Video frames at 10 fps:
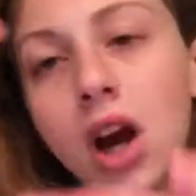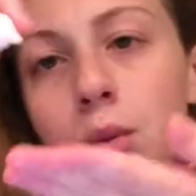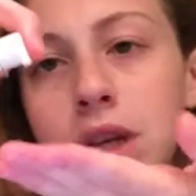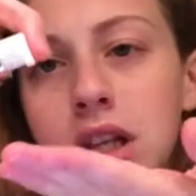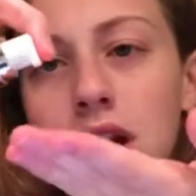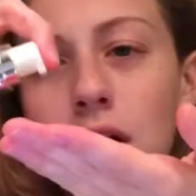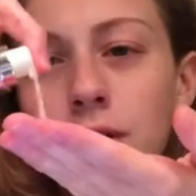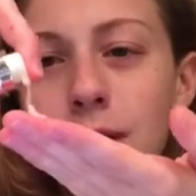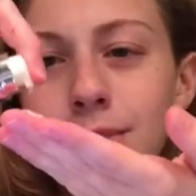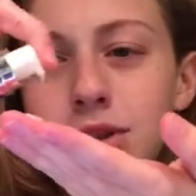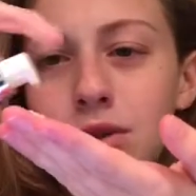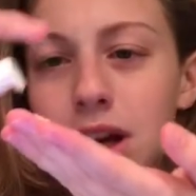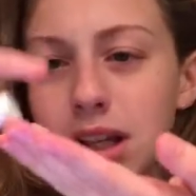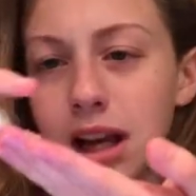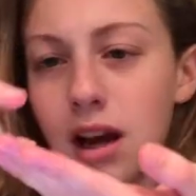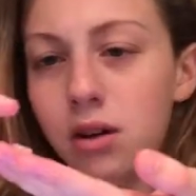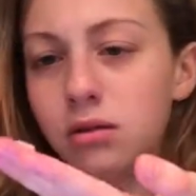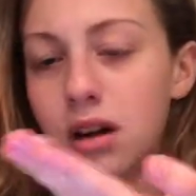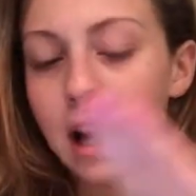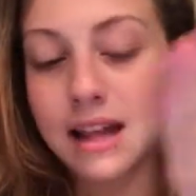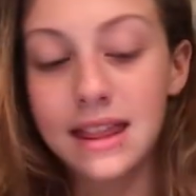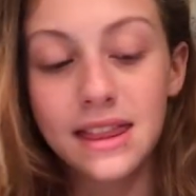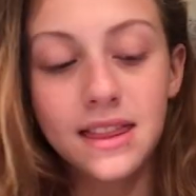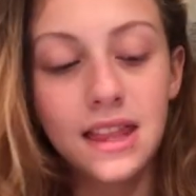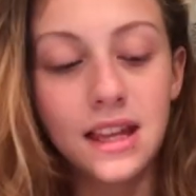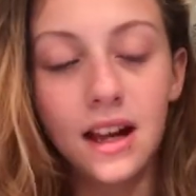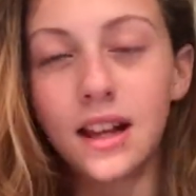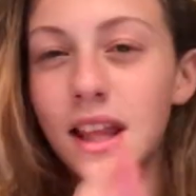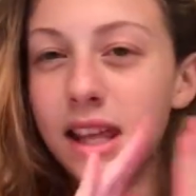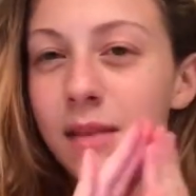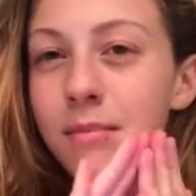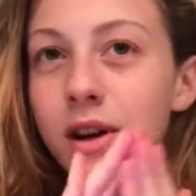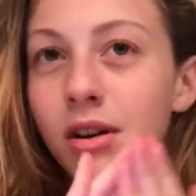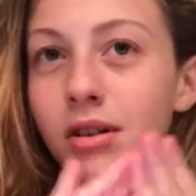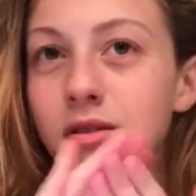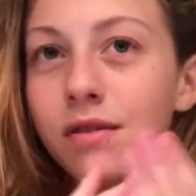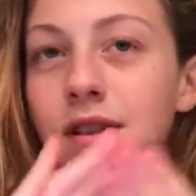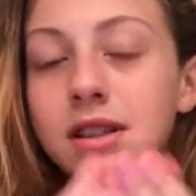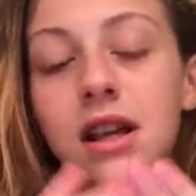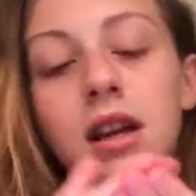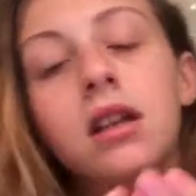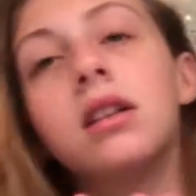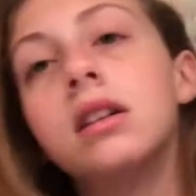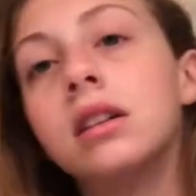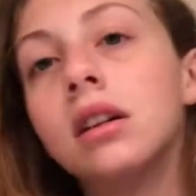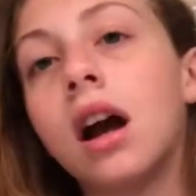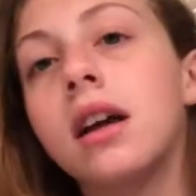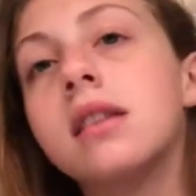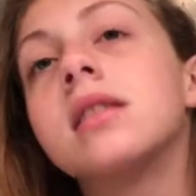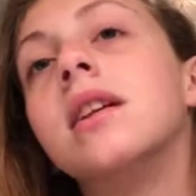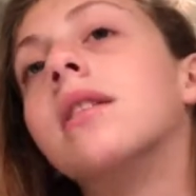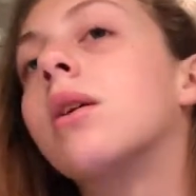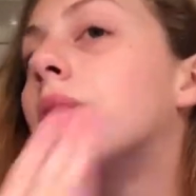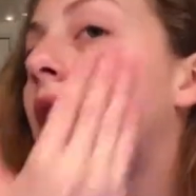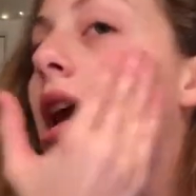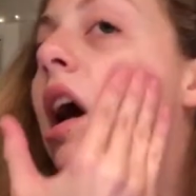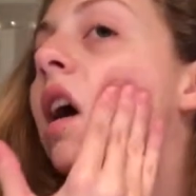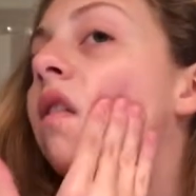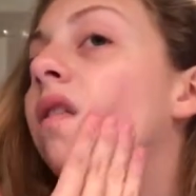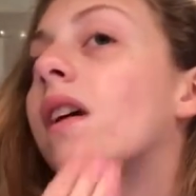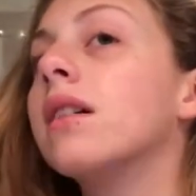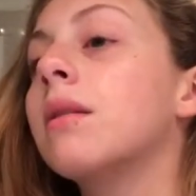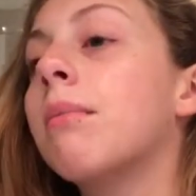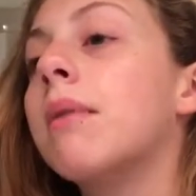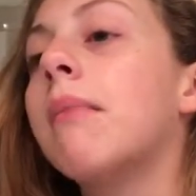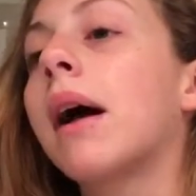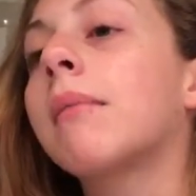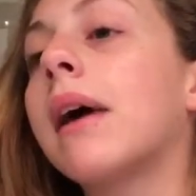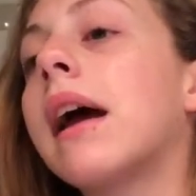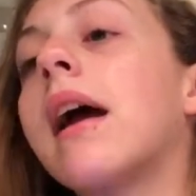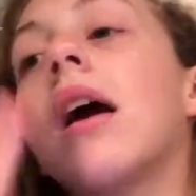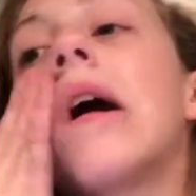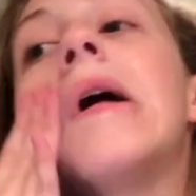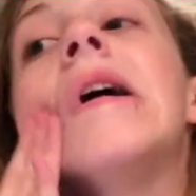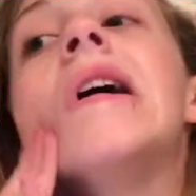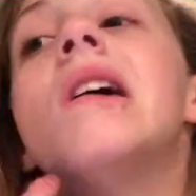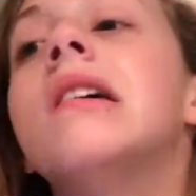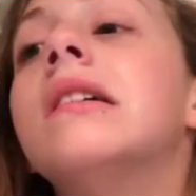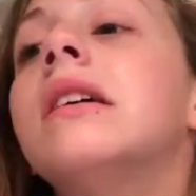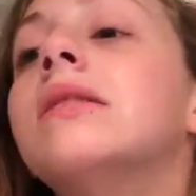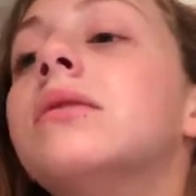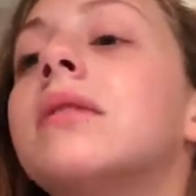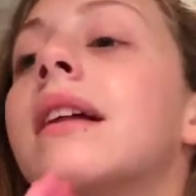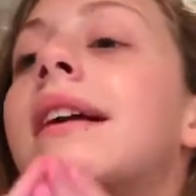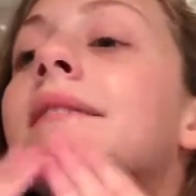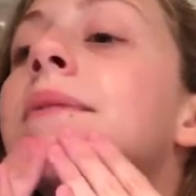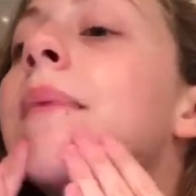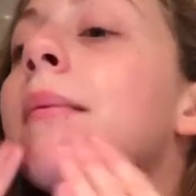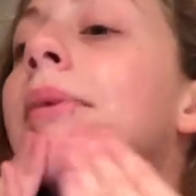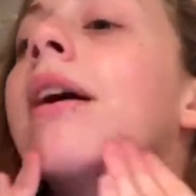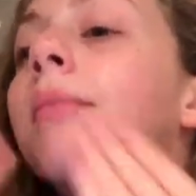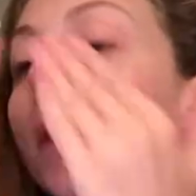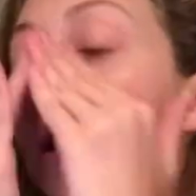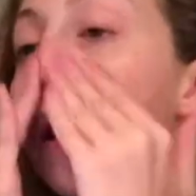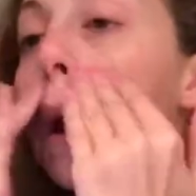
a week ago and I've been trying it out. I think I like it, but it also feels like kind of silicone-y. I forgot to pin back my hair. I'll do that after my primer.